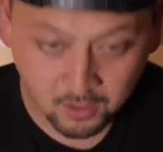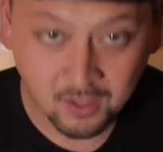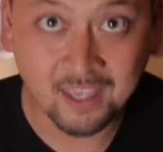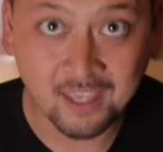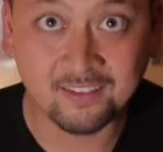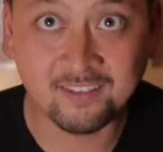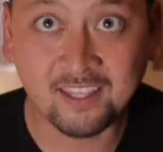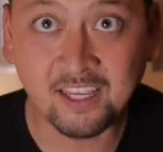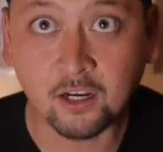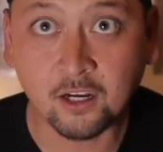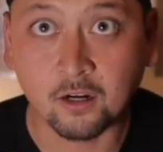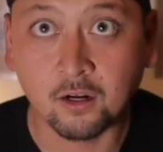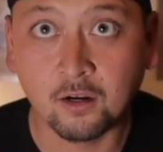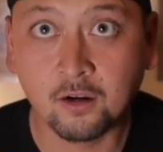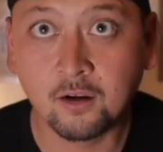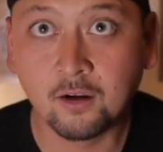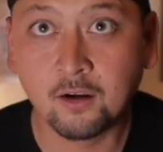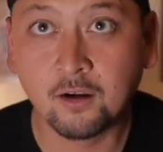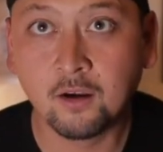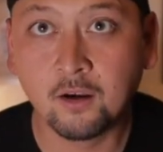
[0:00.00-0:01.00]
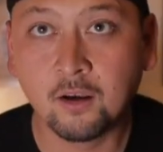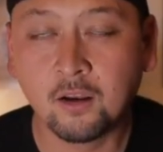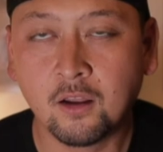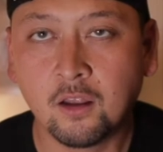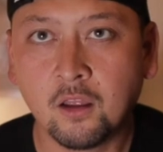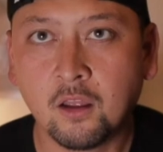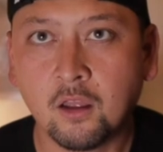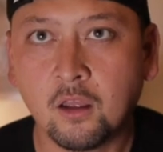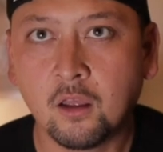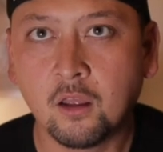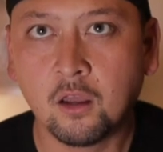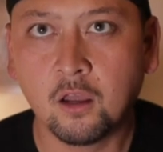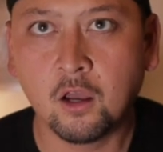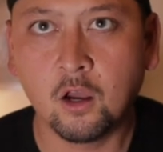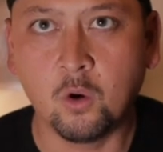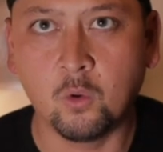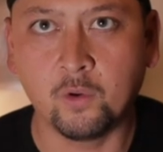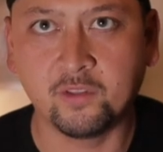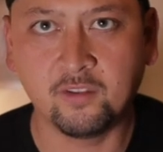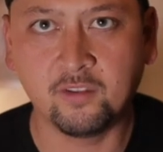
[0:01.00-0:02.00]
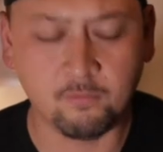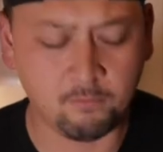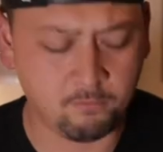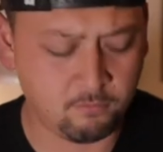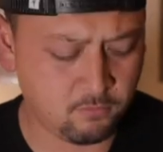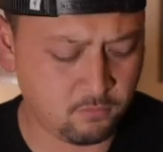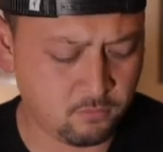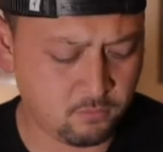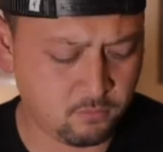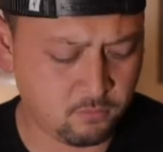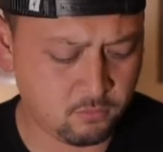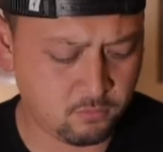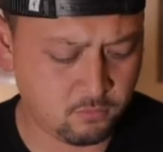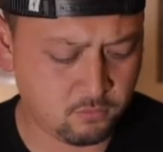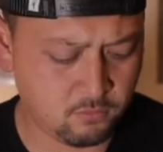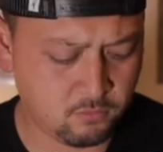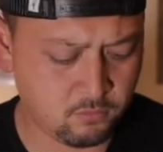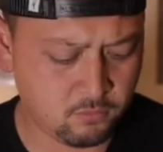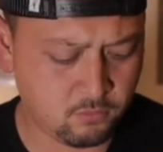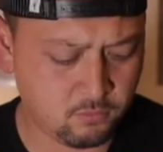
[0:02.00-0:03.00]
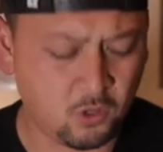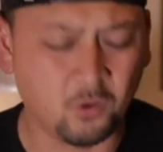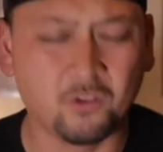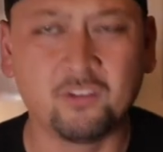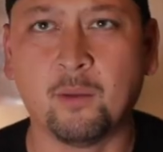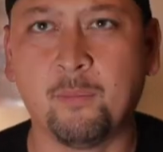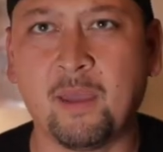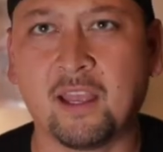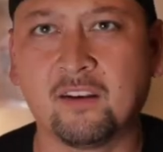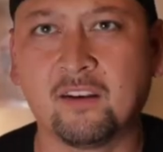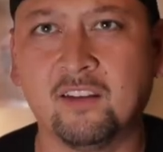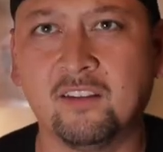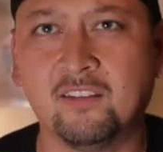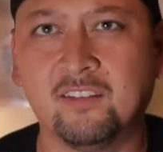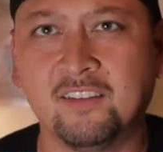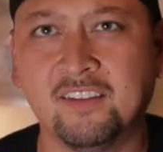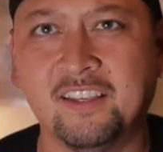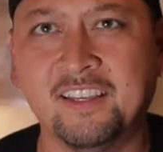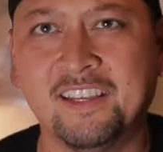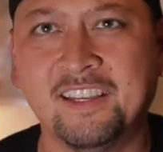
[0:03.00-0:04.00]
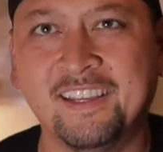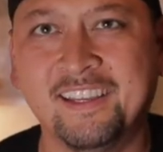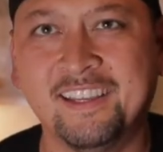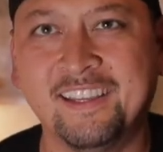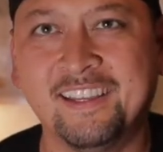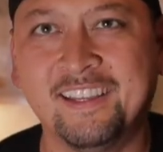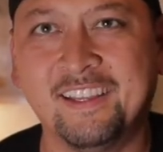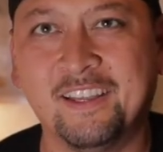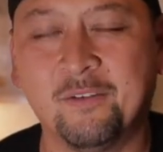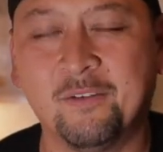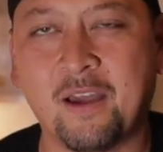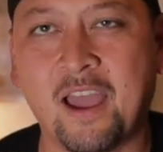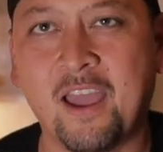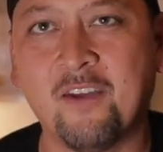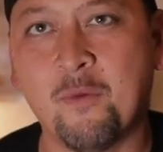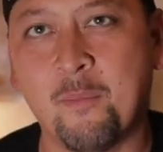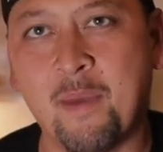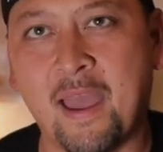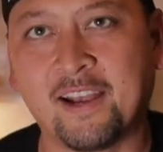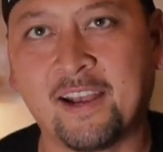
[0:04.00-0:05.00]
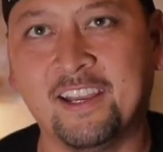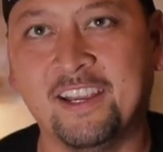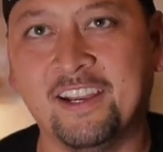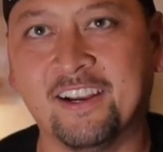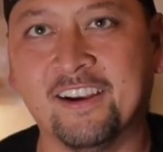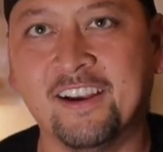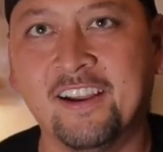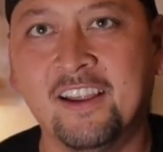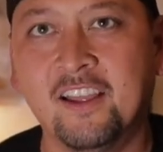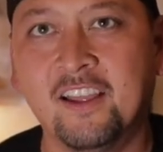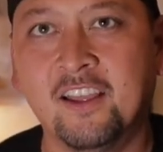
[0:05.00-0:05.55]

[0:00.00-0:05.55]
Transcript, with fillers: is here. Oh, is it? No, it's not magnetized. I have a magnet here.